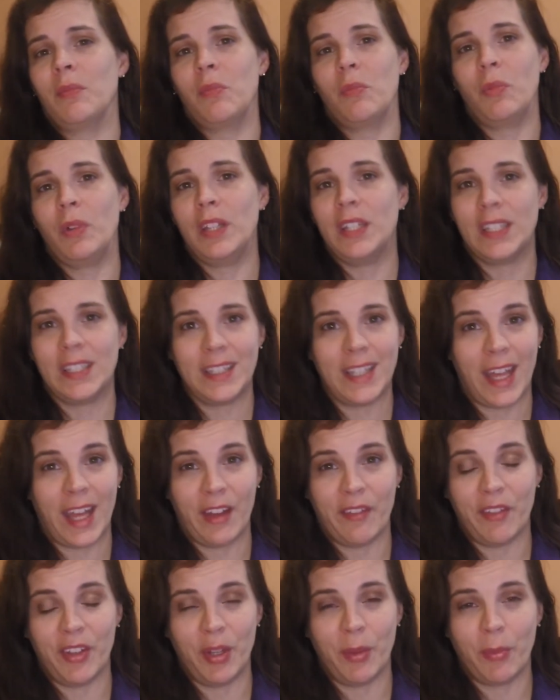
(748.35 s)
We didn't
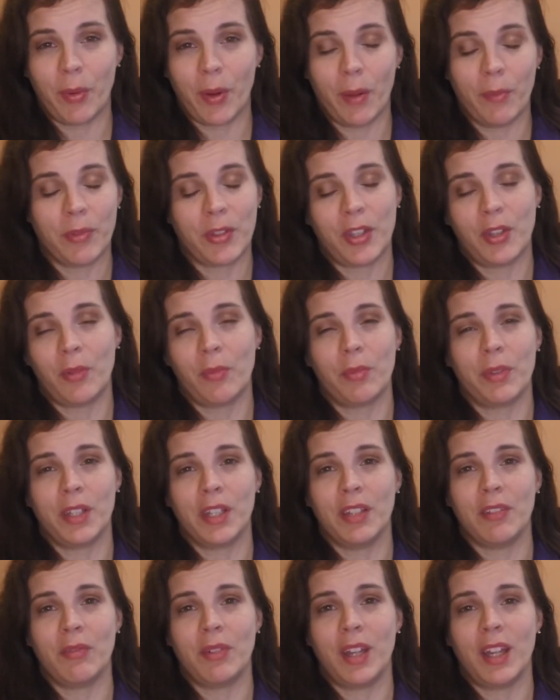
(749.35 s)
have any problems. I don't
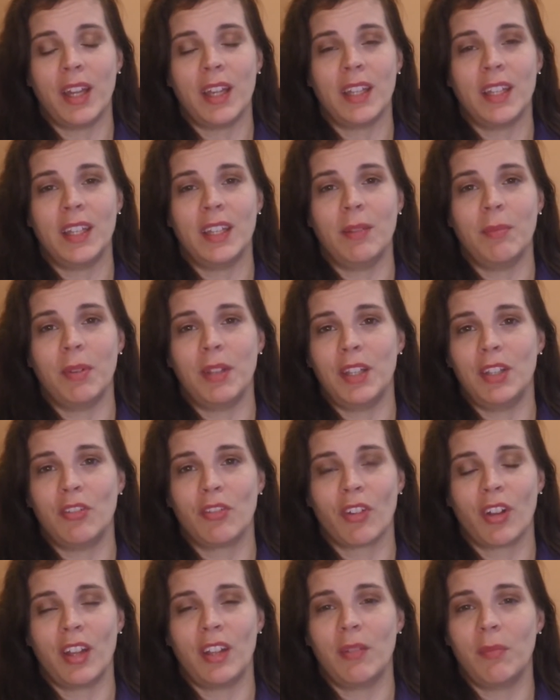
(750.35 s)
believe we had anybody
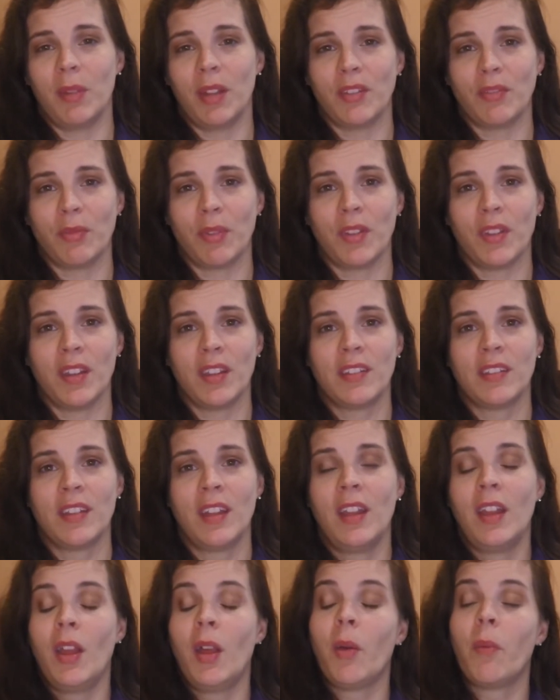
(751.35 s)
trying to mess with us.
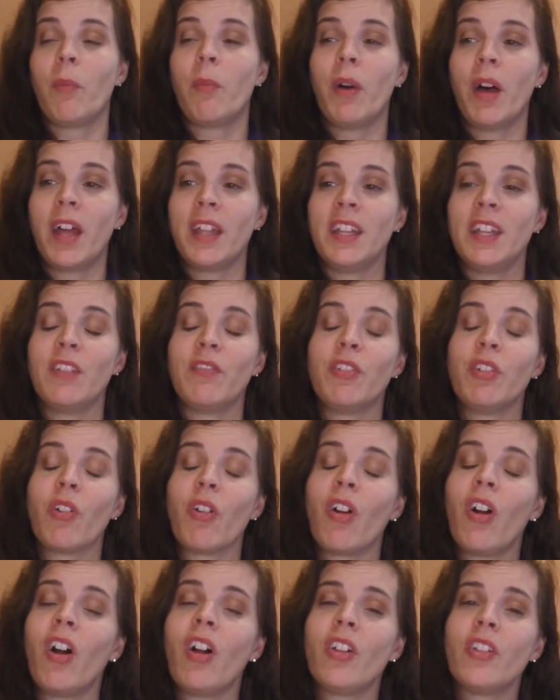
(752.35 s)
But if
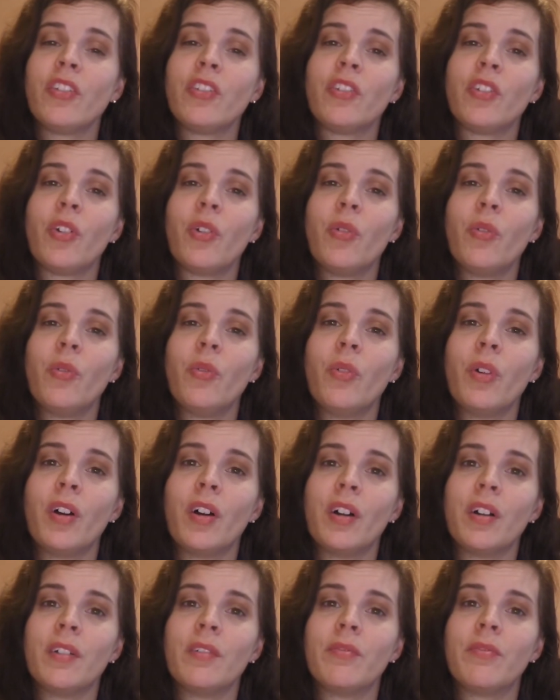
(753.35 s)
you're
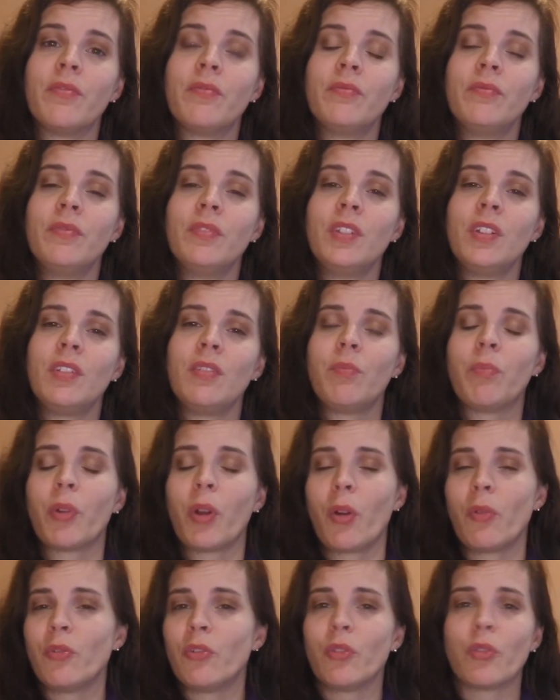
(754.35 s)
also
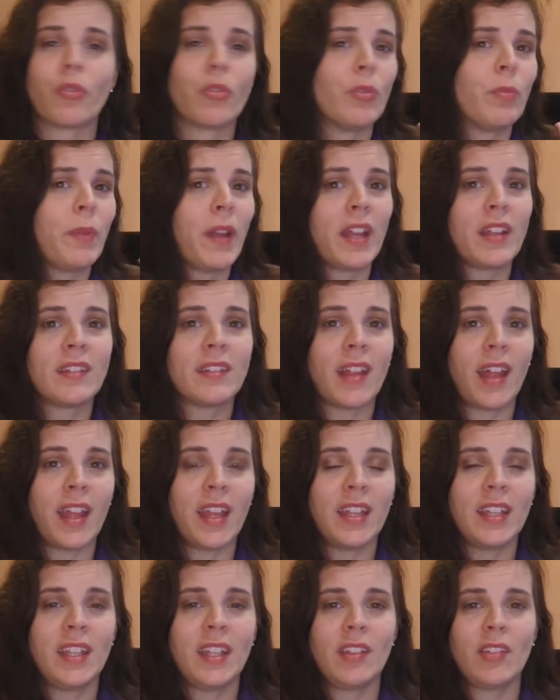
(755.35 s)
prone to group
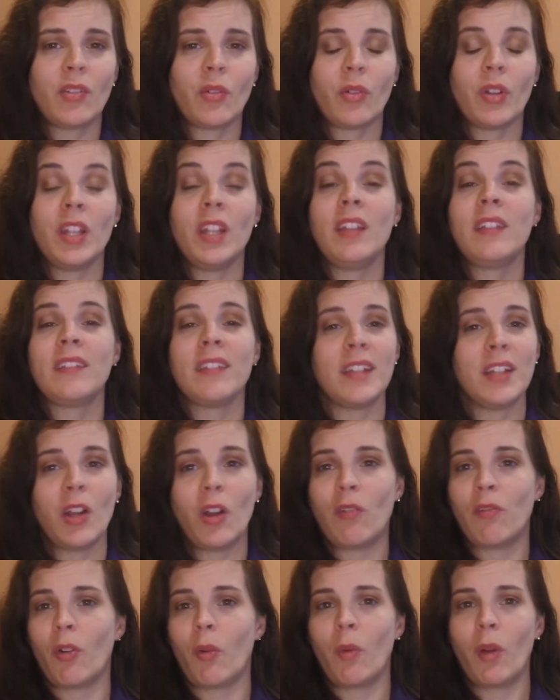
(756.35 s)
anxieties or easily
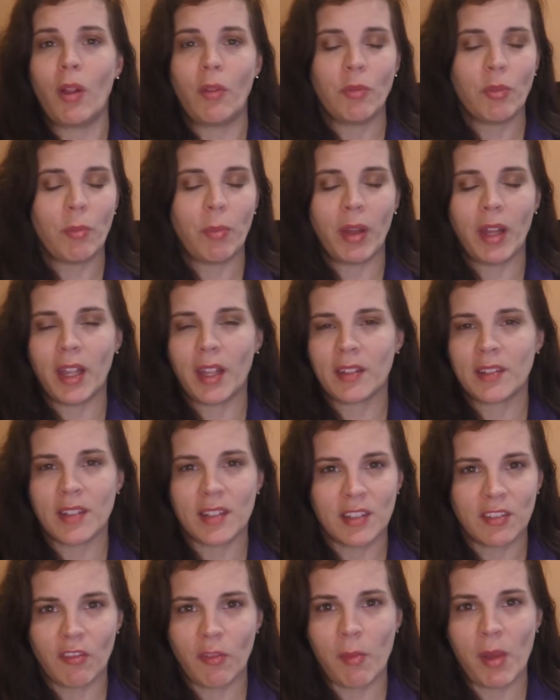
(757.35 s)
overwhelmed by
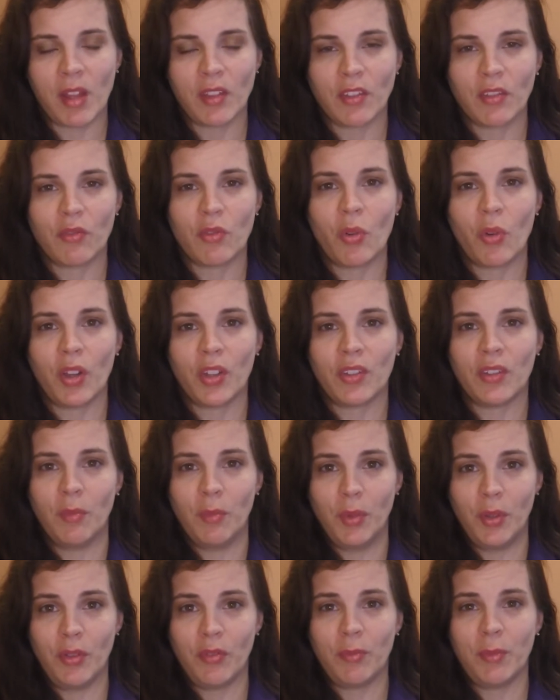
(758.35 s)
excessive amounts of noise and
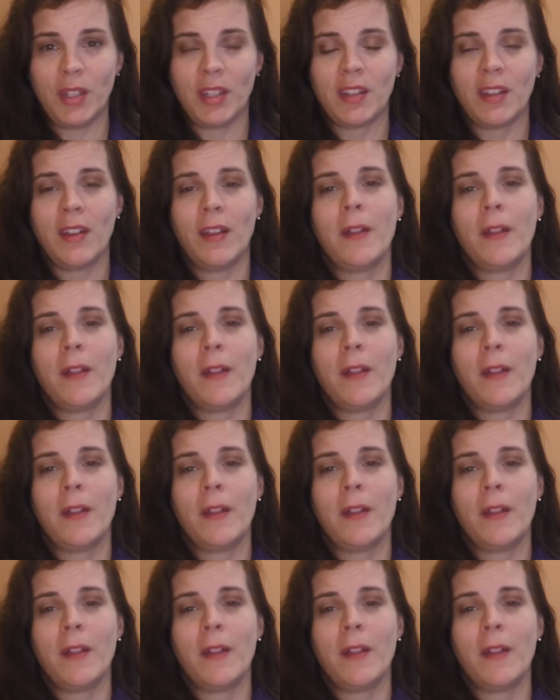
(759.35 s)
movement,